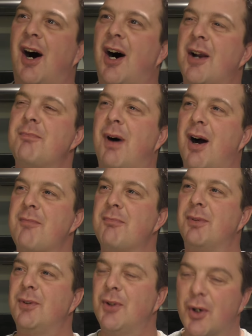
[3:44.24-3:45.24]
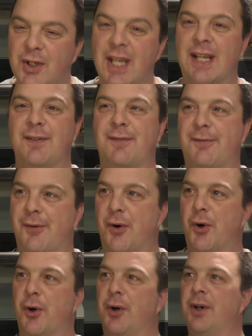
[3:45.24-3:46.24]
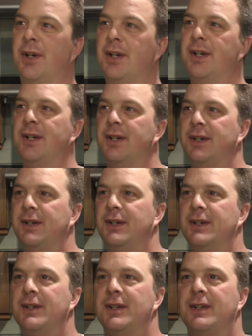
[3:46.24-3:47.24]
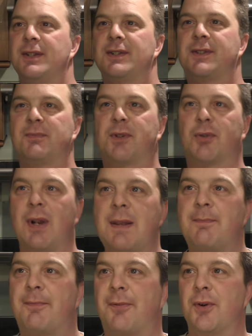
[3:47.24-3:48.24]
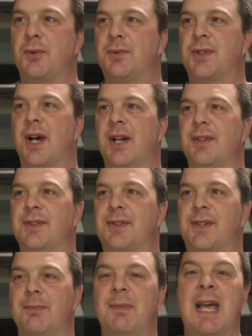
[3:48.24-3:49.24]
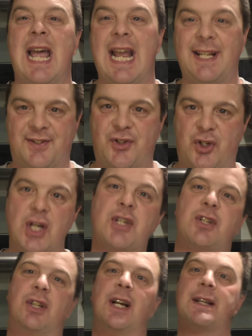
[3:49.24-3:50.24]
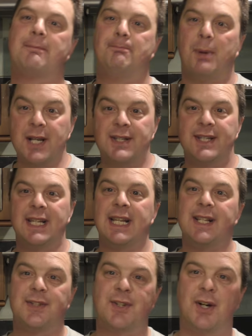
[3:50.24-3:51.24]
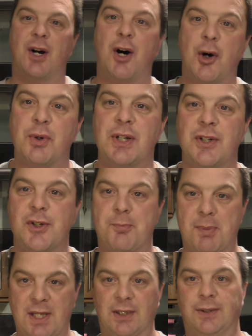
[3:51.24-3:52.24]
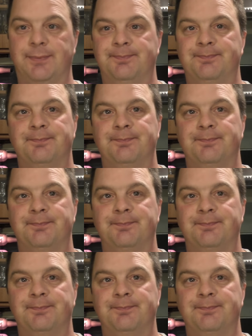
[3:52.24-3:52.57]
I'm I'm looking for some grapefruit and some it's just like biting into orange peel.